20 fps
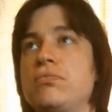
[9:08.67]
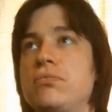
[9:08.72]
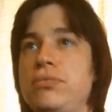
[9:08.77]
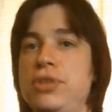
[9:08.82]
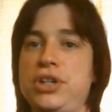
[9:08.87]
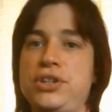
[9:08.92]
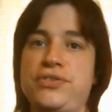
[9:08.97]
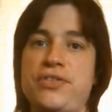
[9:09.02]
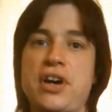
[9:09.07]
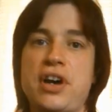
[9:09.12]

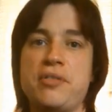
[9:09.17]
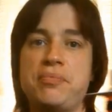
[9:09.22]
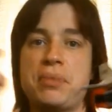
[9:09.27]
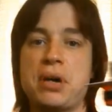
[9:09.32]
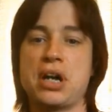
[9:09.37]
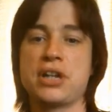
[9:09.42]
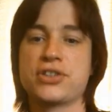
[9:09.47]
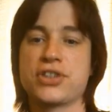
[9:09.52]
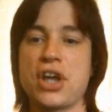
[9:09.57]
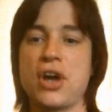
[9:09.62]
these five
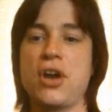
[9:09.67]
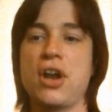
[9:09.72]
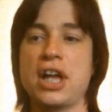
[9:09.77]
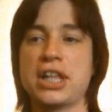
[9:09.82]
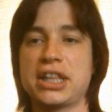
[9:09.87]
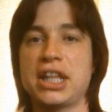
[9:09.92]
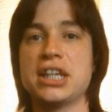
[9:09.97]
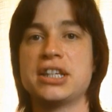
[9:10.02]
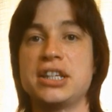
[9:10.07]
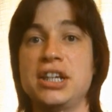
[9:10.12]
parts go
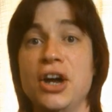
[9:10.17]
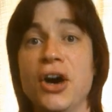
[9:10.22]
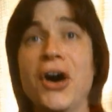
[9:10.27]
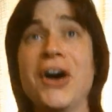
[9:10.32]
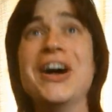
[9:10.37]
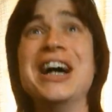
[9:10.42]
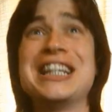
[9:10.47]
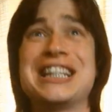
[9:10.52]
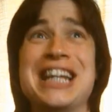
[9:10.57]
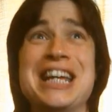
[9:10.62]
like this and
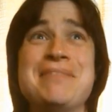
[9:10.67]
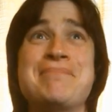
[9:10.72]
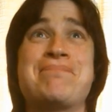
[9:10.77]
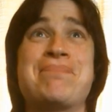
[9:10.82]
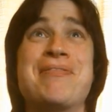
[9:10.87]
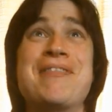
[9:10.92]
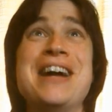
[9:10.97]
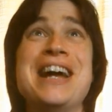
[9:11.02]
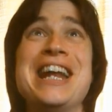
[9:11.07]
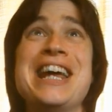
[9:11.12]
oh, isn't he
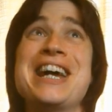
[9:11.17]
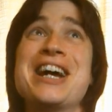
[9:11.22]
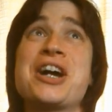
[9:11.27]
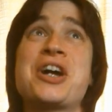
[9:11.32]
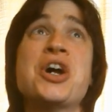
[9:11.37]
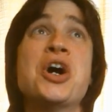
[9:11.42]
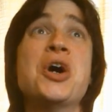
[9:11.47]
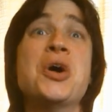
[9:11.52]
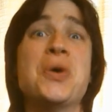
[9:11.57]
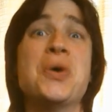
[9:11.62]
pretty
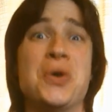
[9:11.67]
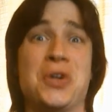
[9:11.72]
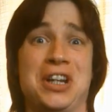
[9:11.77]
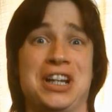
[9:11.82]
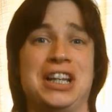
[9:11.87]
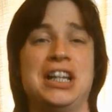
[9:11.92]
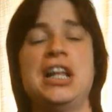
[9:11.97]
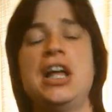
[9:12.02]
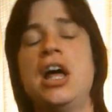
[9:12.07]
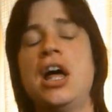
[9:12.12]
and
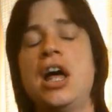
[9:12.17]
cool?